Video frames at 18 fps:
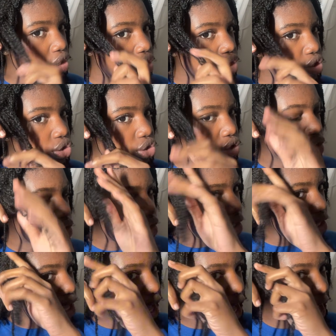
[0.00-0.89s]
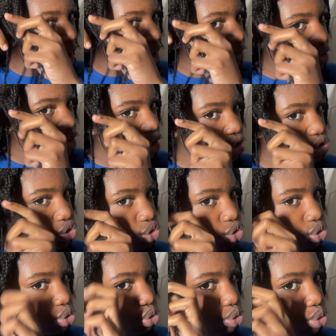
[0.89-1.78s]
you're gonna have
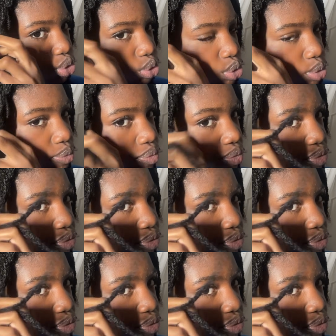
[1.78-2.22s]
to